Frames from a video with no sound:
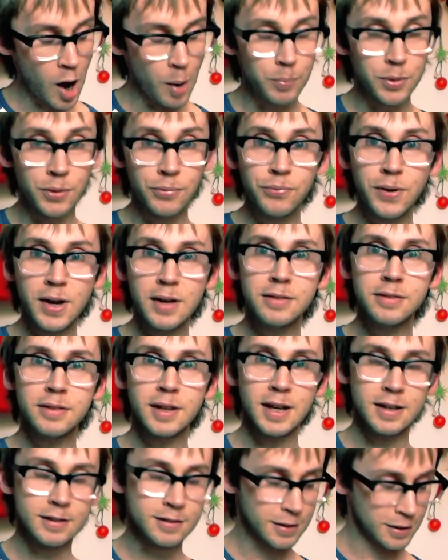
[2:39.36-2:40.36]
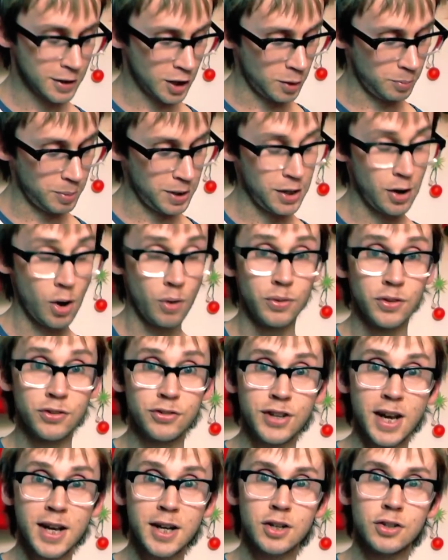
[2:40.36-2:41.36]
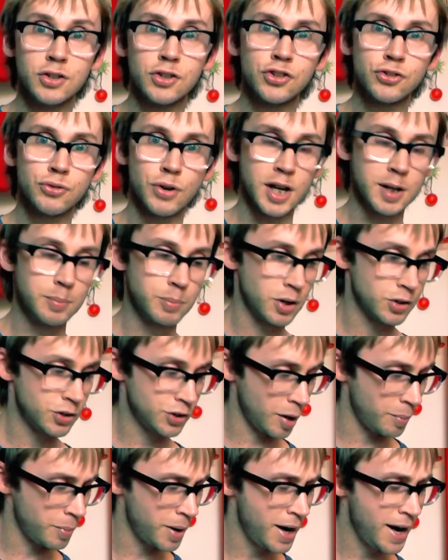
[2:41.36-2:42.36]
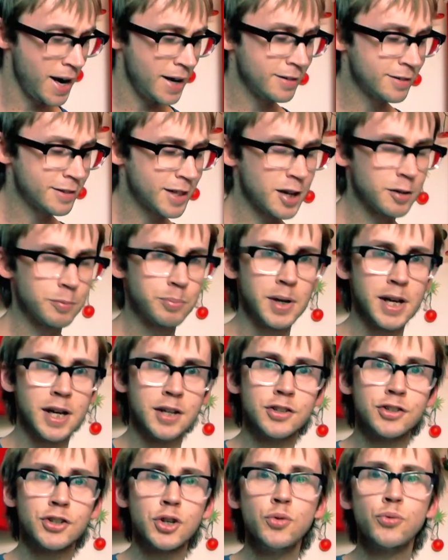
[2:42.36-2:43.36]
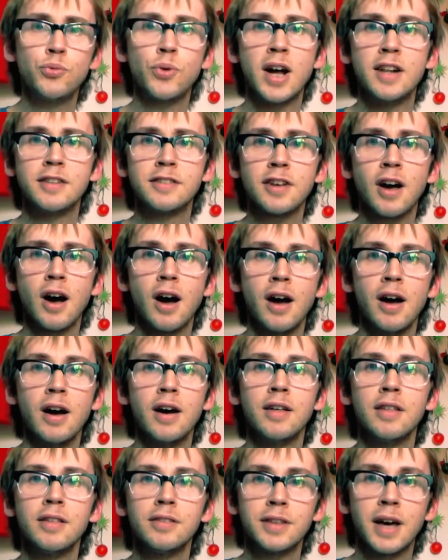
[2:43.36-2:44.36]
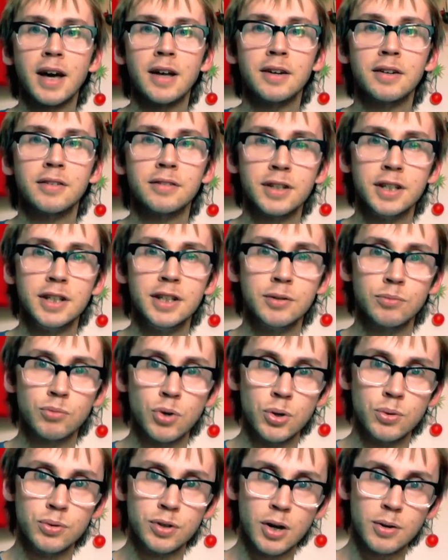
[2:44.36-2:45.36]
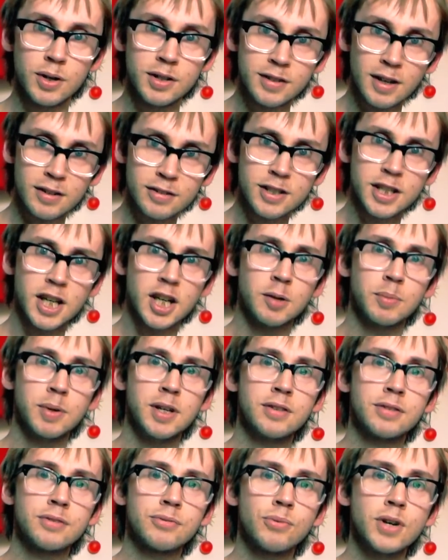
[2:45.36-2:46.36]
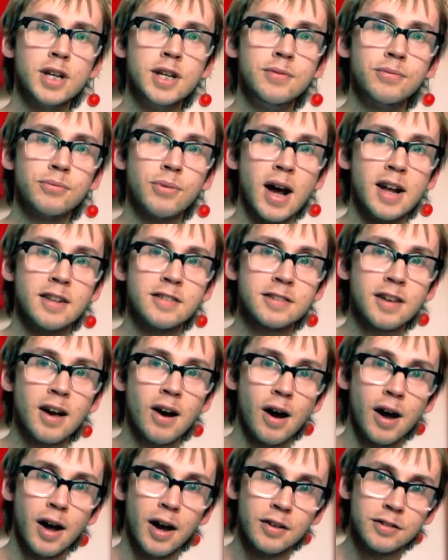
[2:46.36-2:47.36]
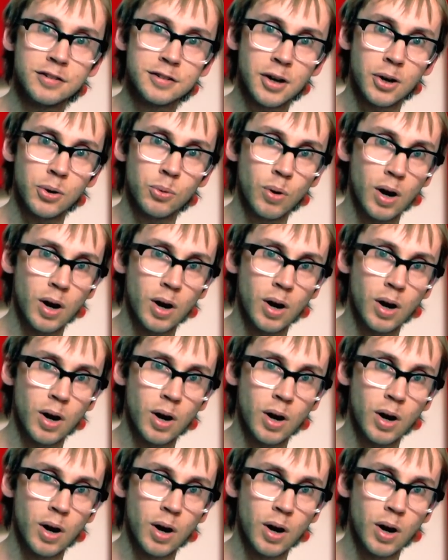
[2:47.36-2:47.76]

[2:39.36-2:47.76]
the fifth is going to be on the second string, but instead of being 2 frets higher than the root note, it's actually going to be 3 frets higher. So